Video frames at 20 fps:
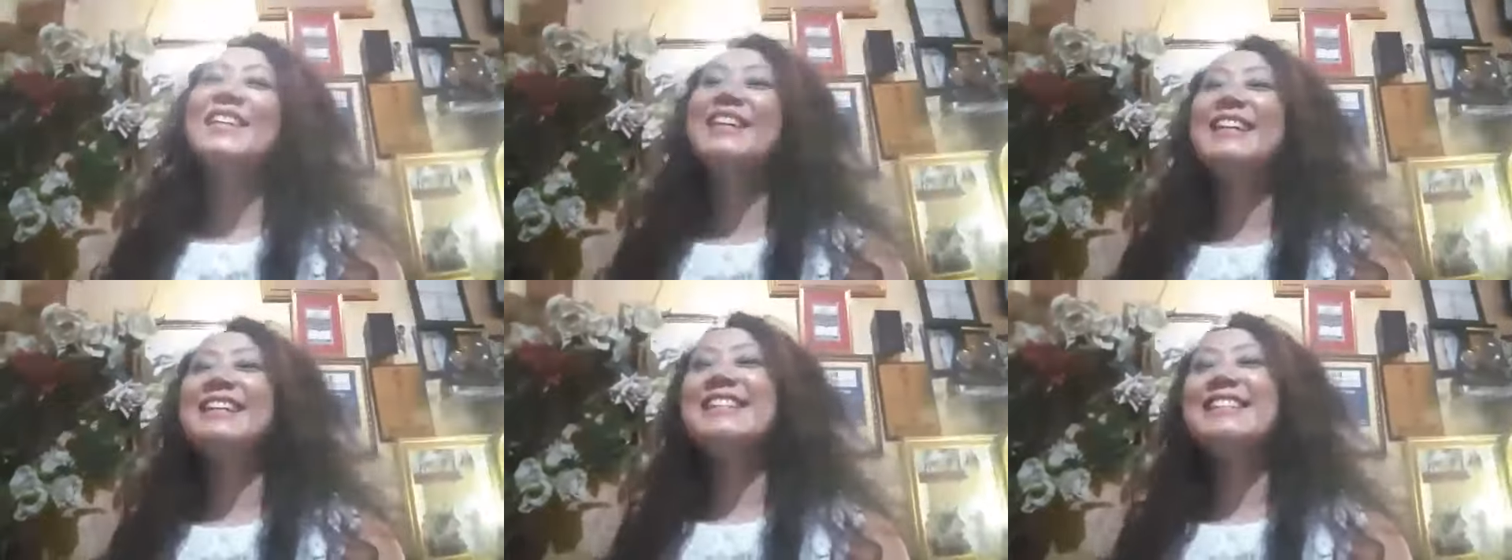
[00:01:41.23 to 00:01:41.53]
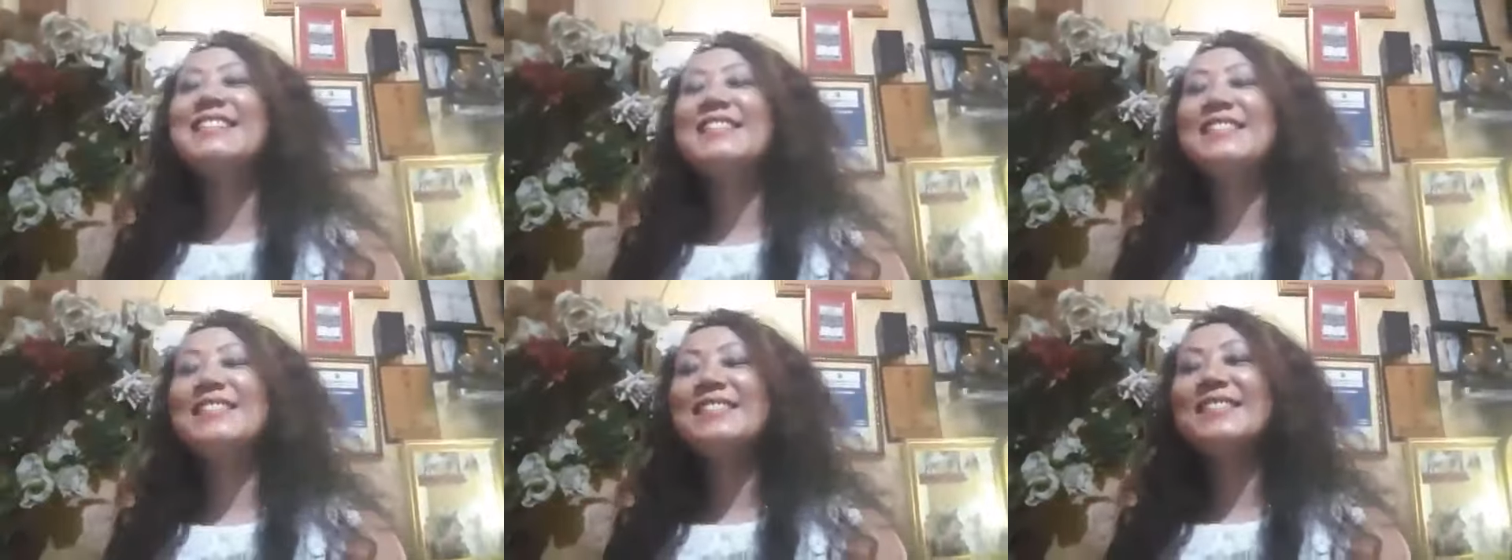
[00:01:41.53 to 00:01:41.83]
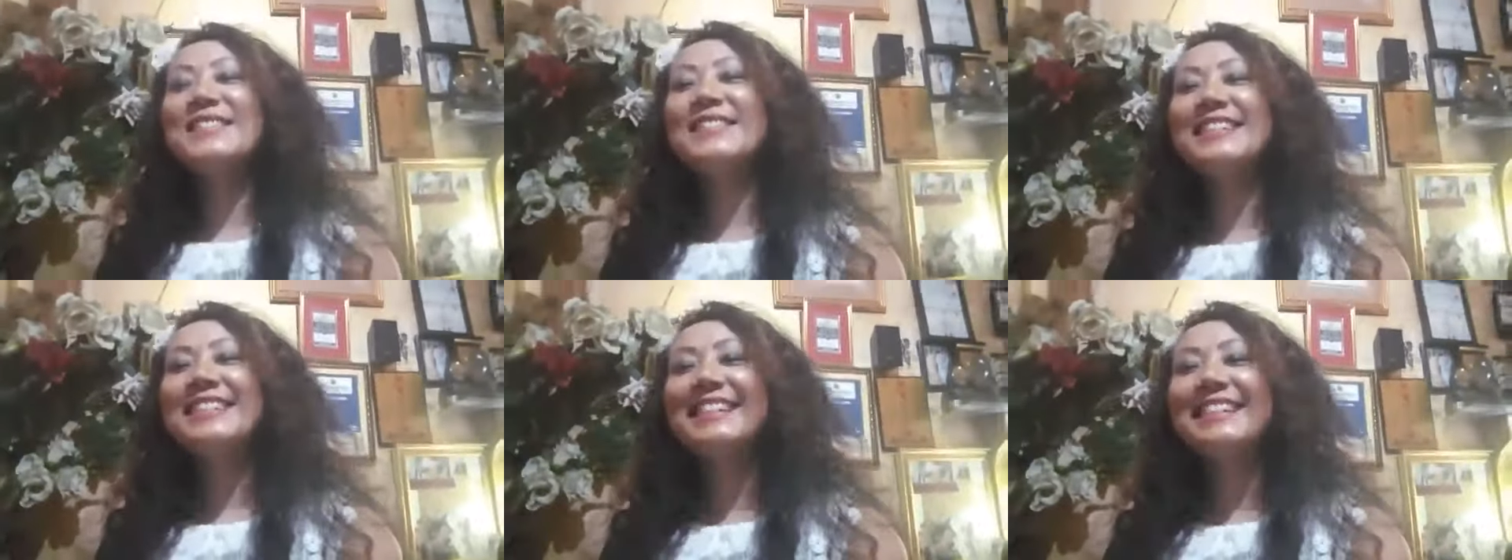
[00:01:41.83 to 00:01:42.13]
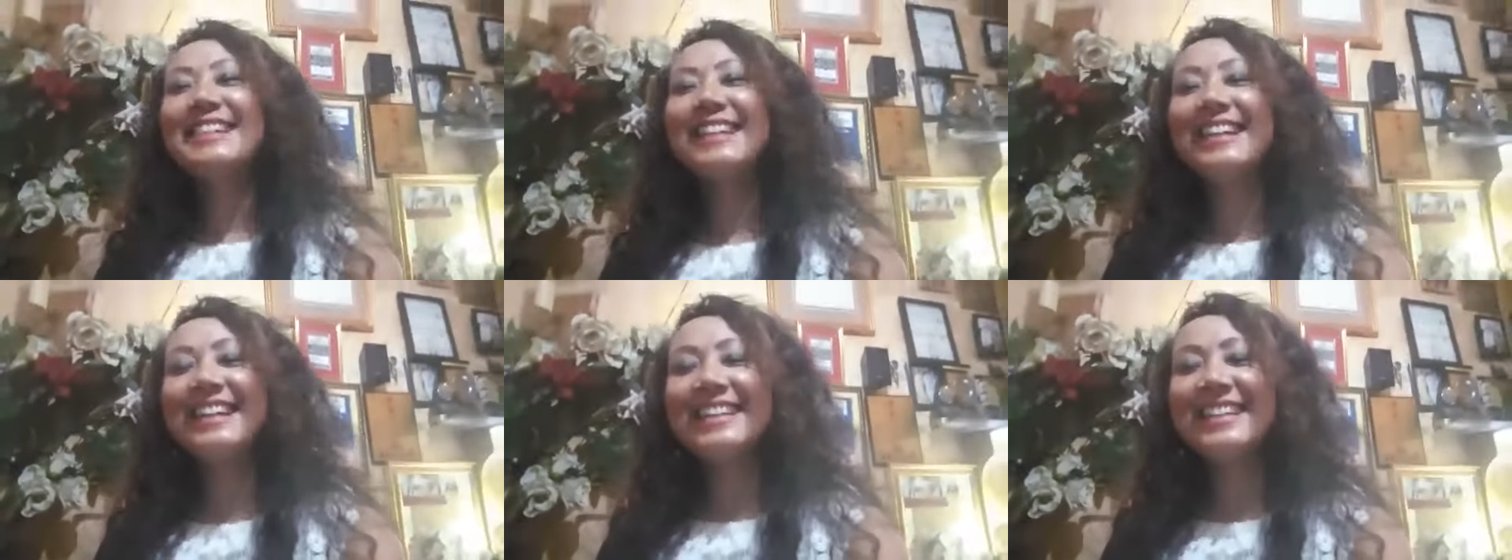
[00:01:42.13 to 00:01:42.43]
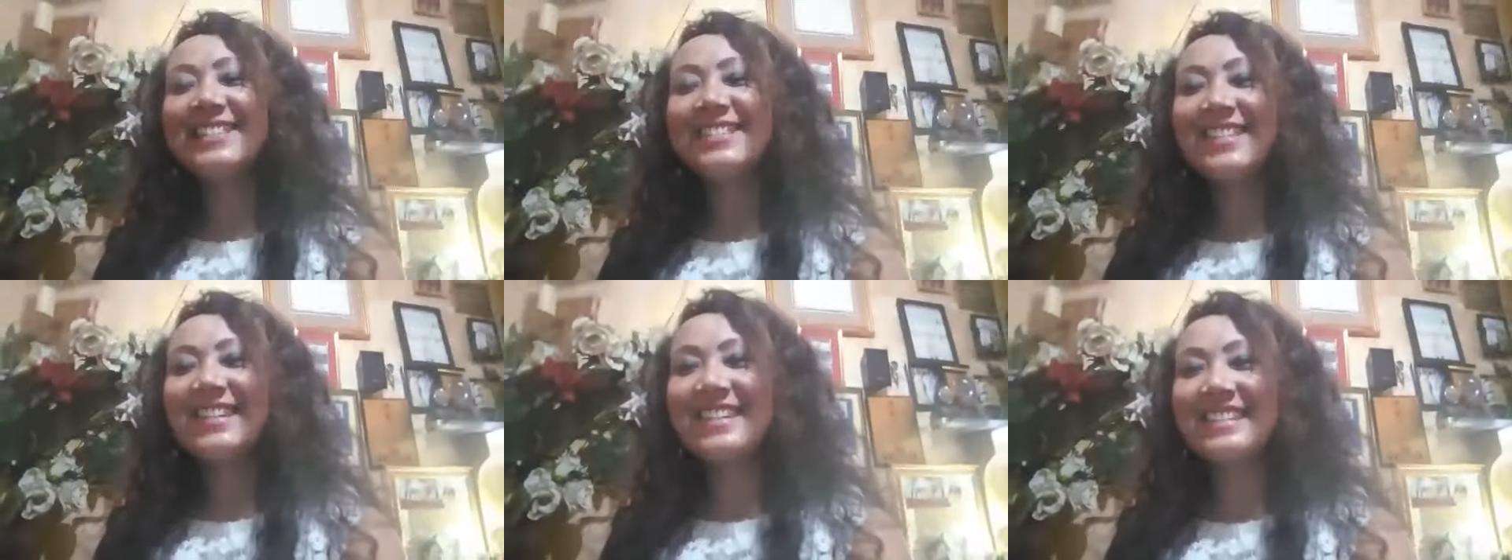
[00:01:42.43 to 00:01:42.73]
uh, so uh,
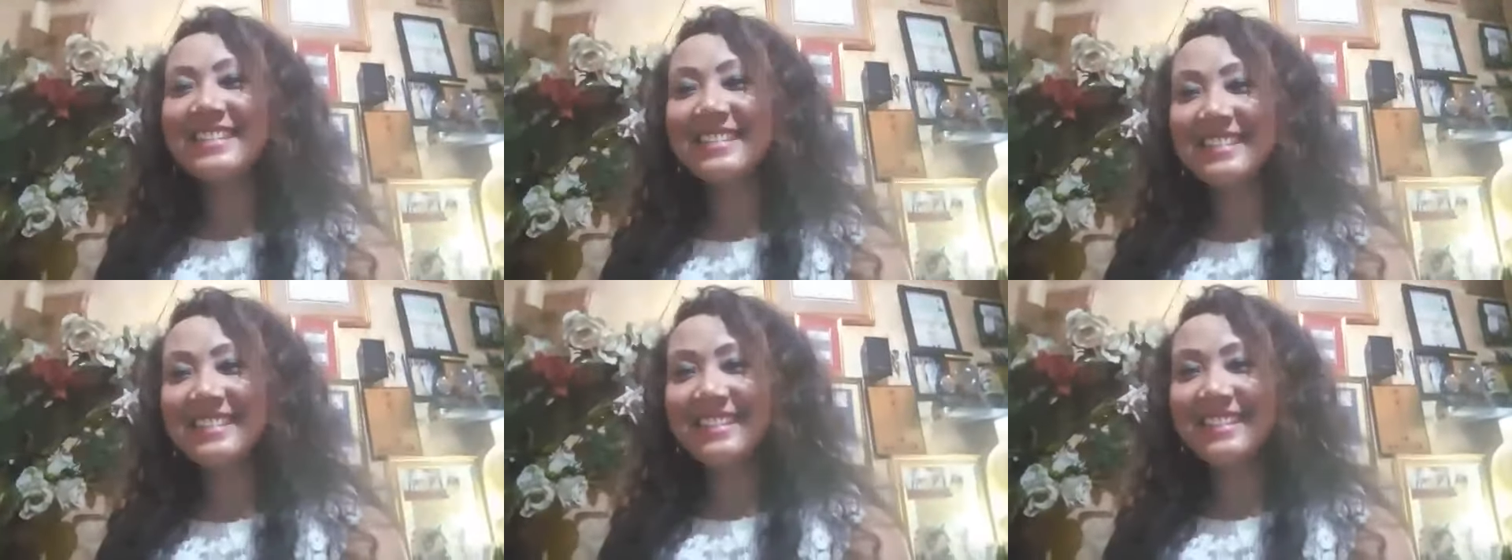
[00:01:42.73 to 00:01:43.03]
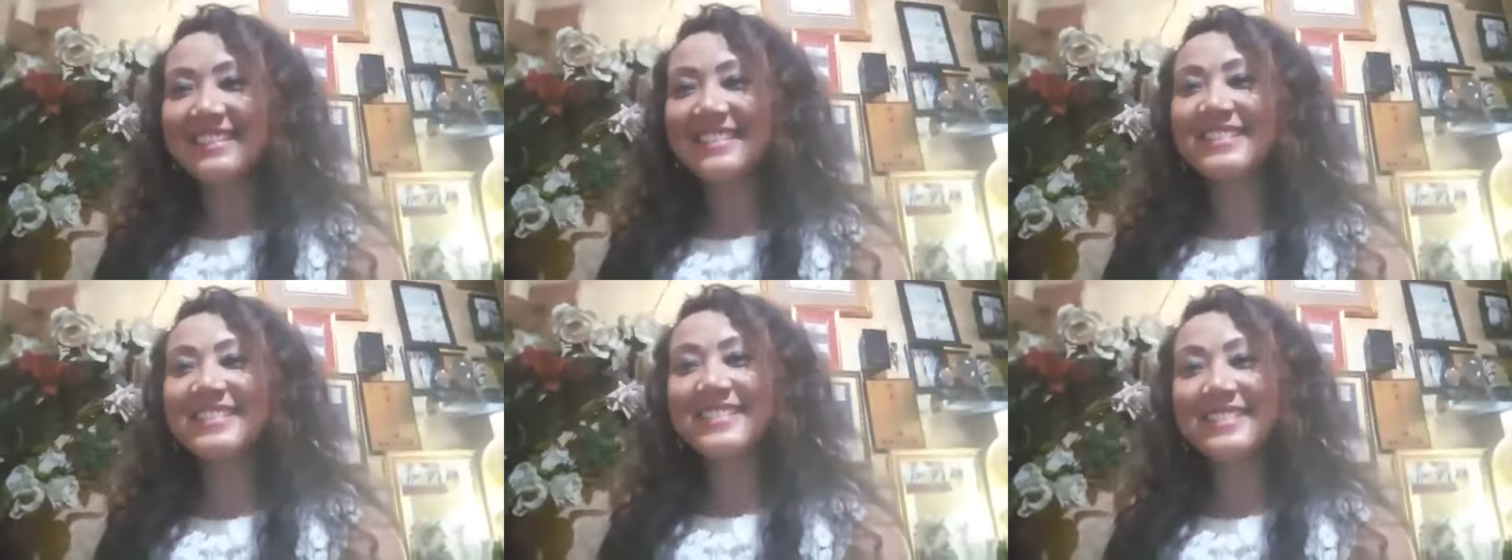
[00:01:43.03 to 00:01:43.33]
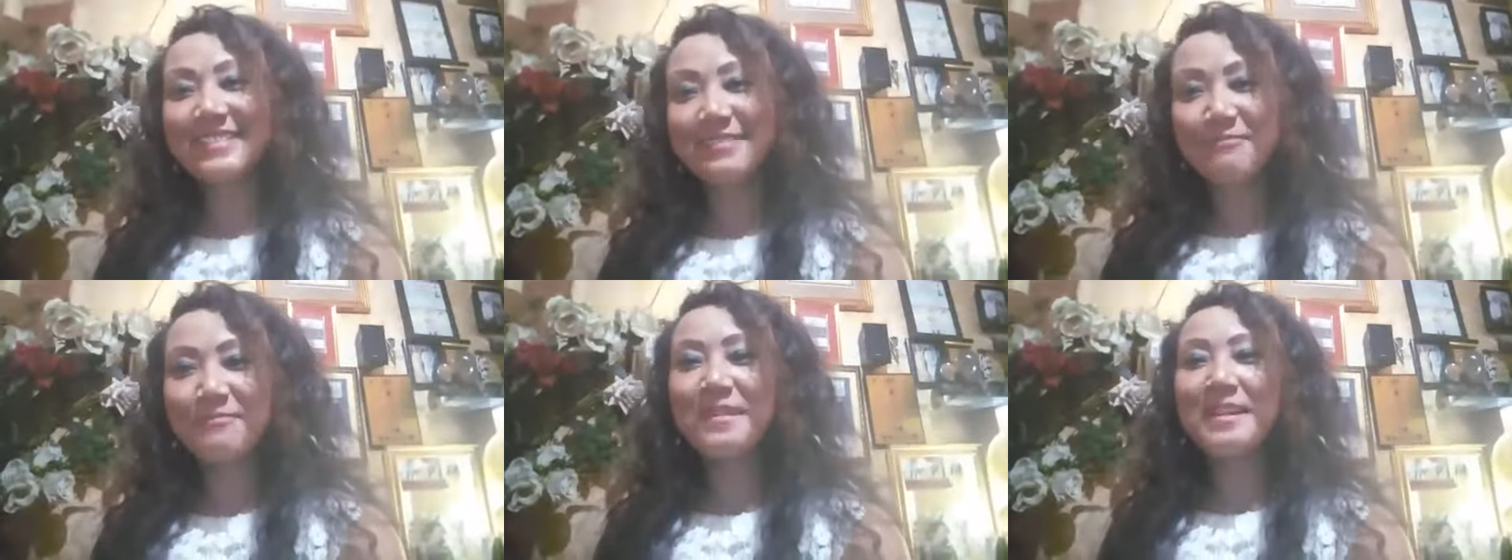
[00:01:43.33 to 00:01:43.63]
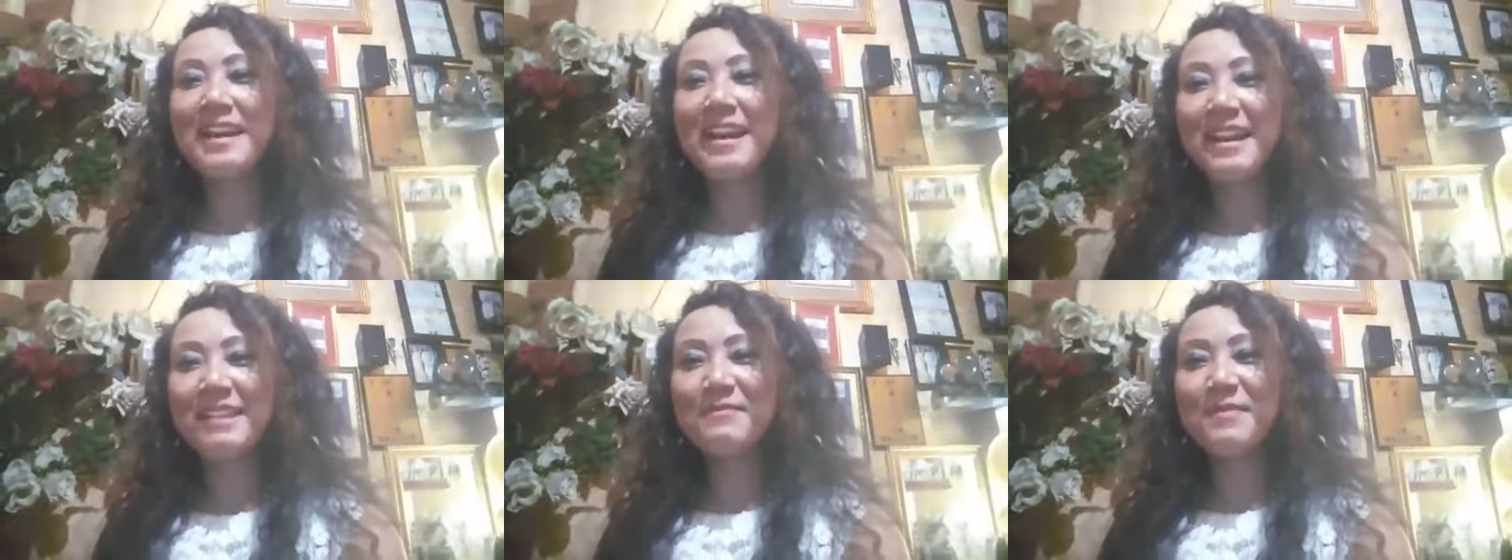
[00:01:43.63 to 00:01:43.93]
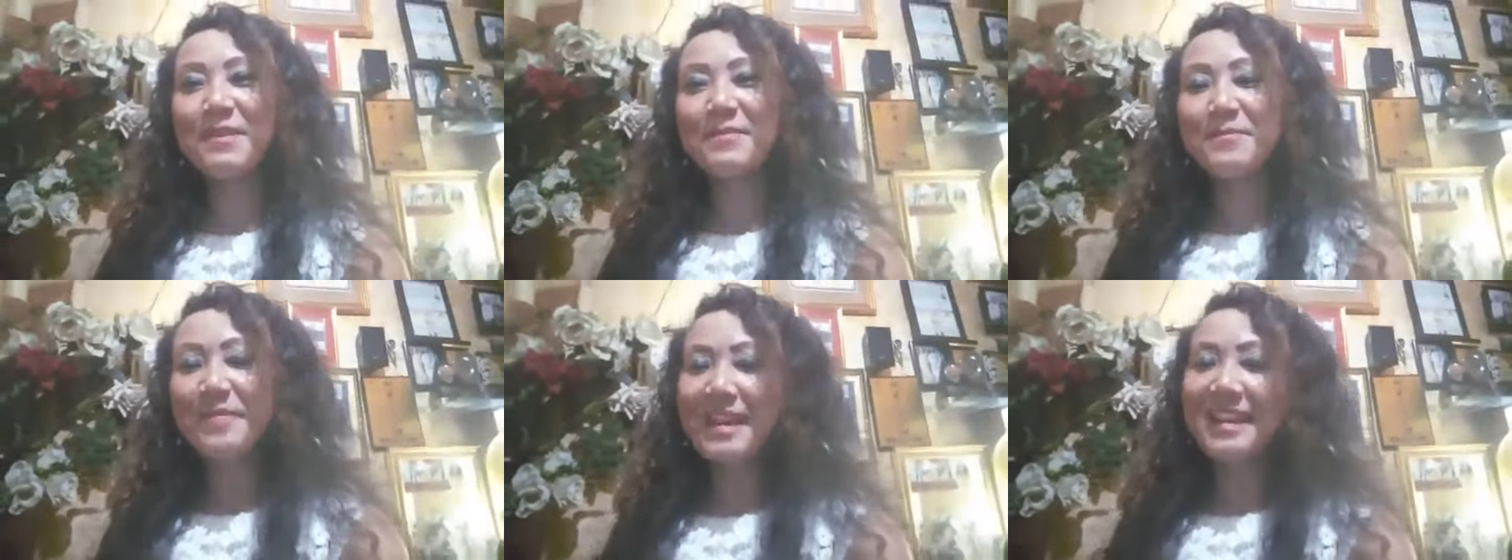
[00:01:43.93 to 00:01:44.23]
anyways uh, behind
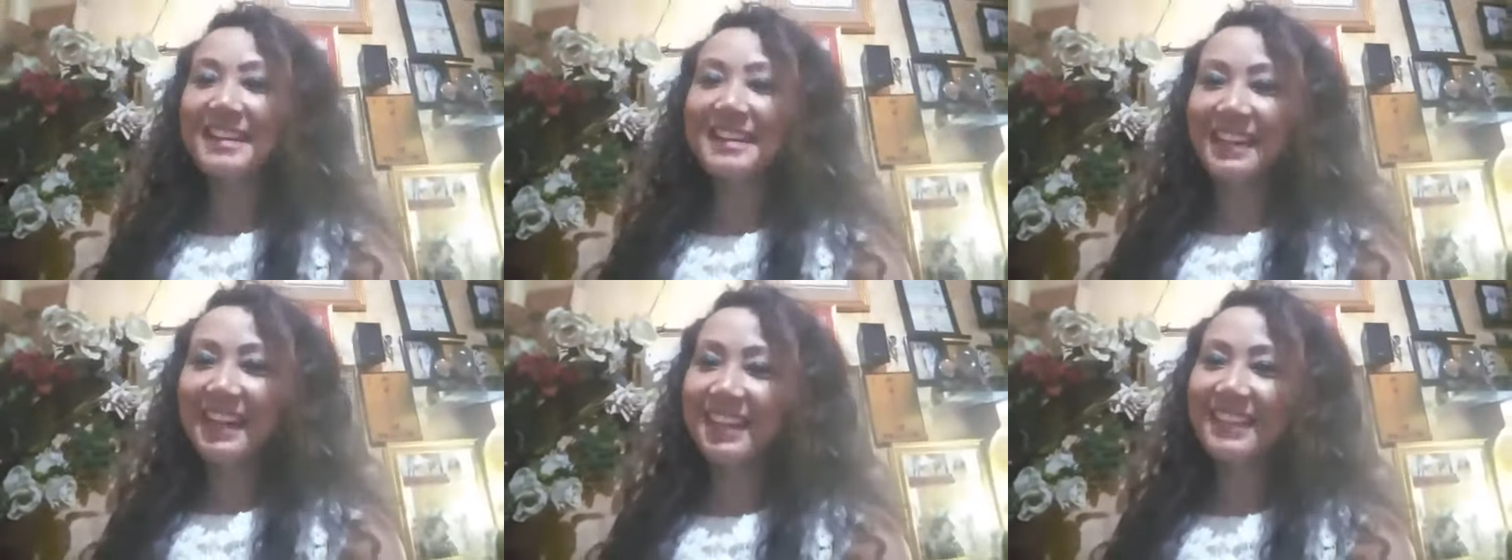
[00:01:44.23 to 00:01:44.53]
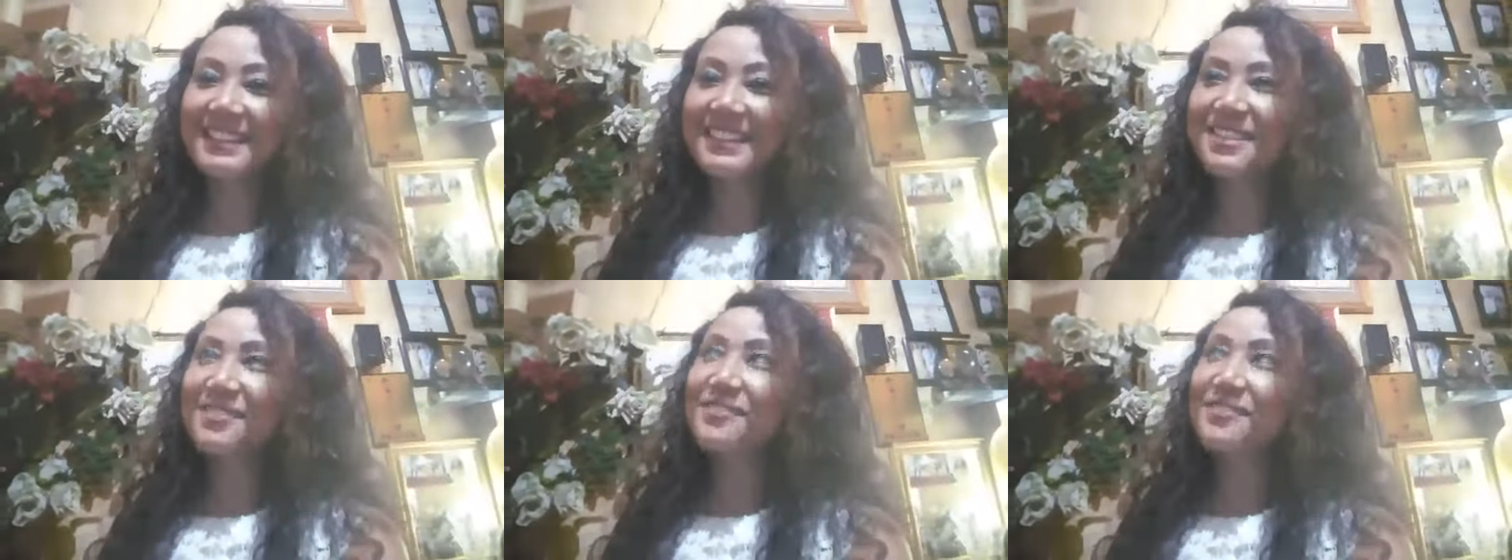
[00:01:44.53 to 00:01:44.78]
my back like